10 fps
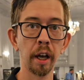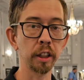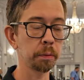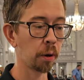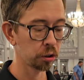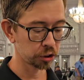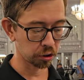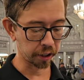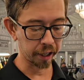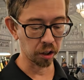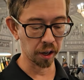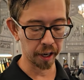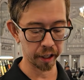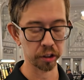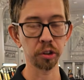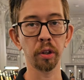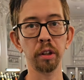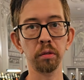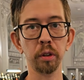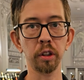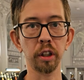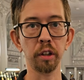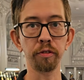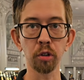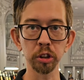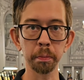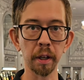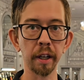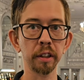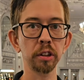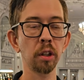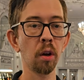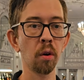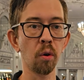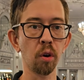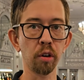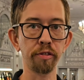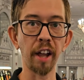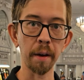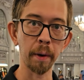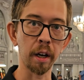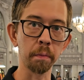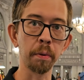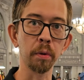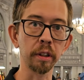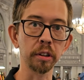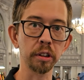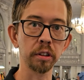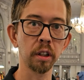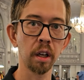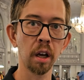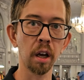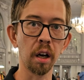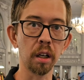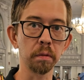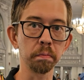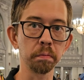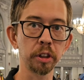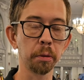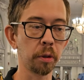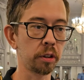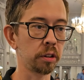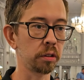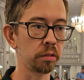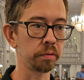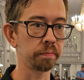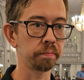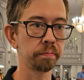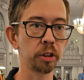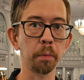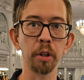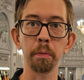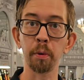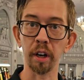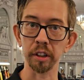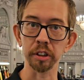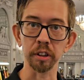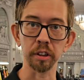As opposed to an interlocking joint with a full splice or flat bottom points, similar to some of the production cues.